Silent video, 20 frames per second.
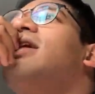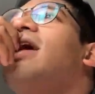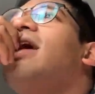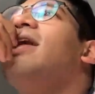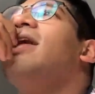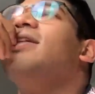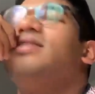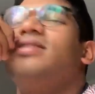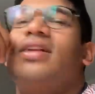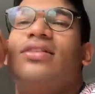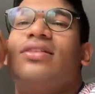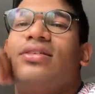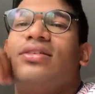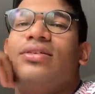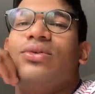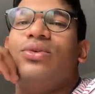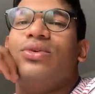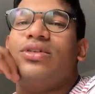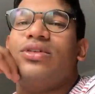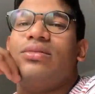again, it's another
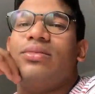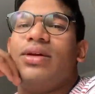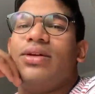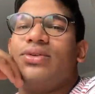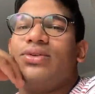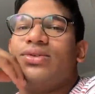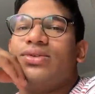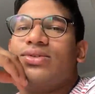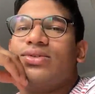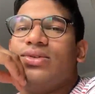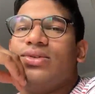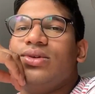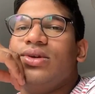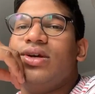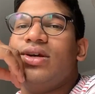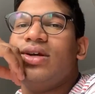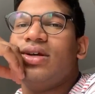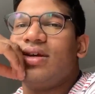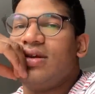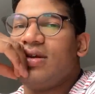ordinary medical school.
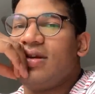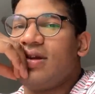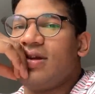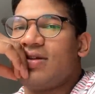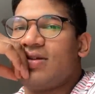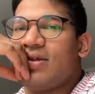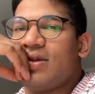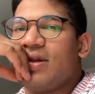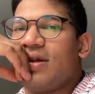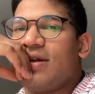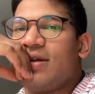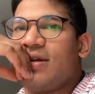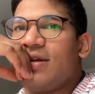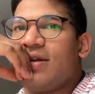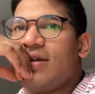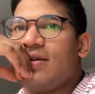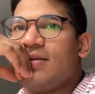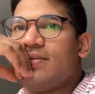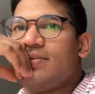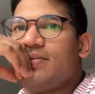It's not like
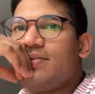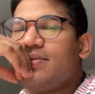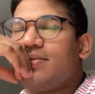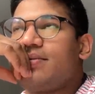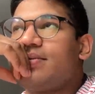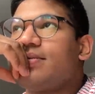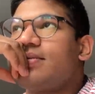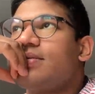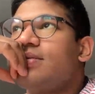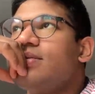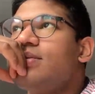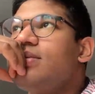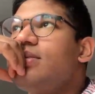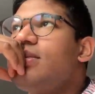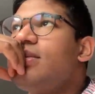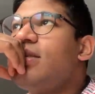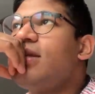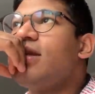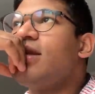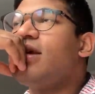a.
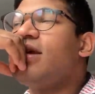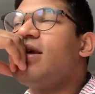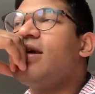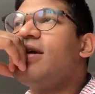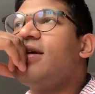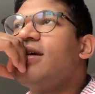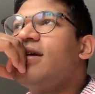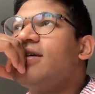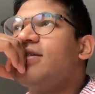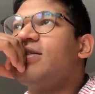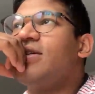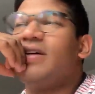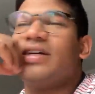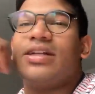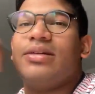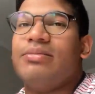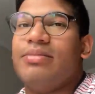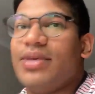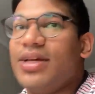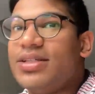It's not like
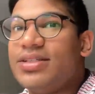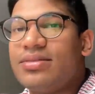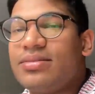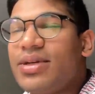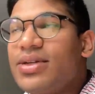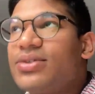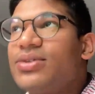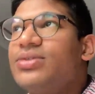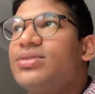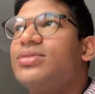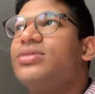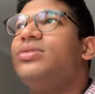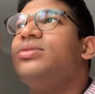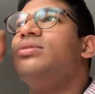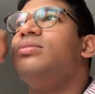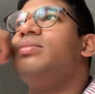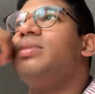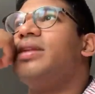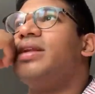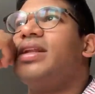an amazing medical school,
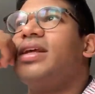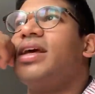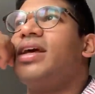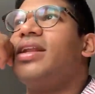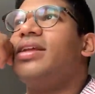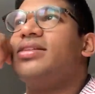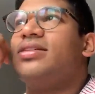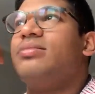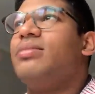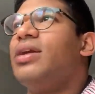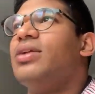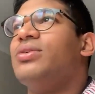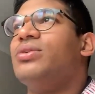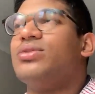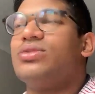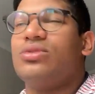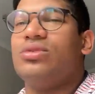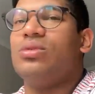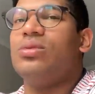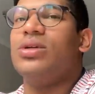but then again, it's a medical
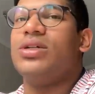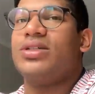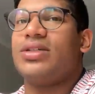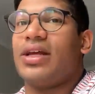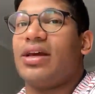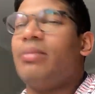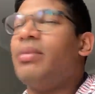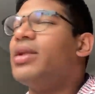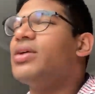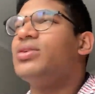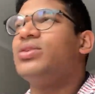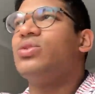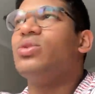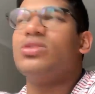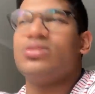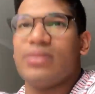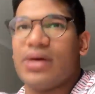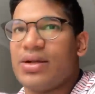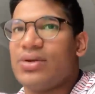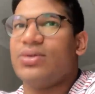school, which like a medical school
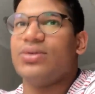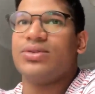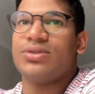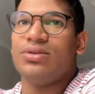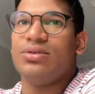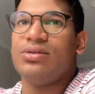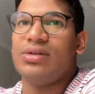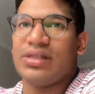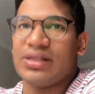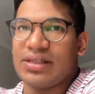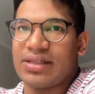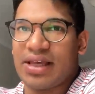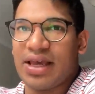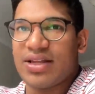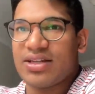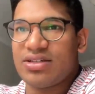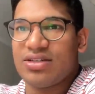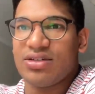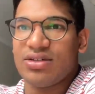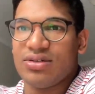is a medical school. It'll
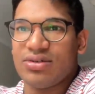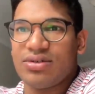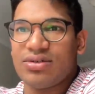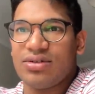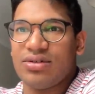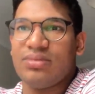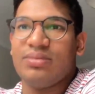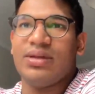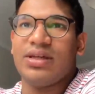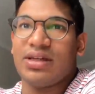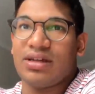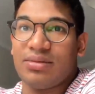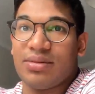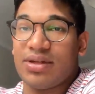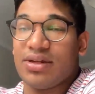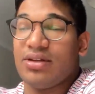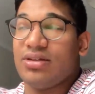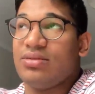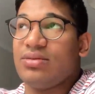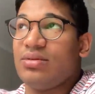get you to become,
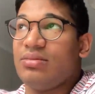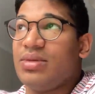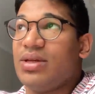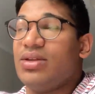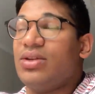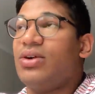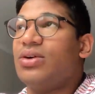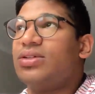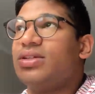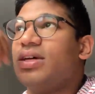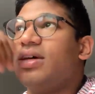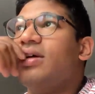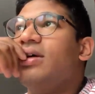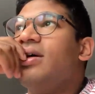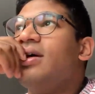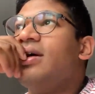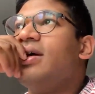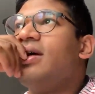to be a doctor.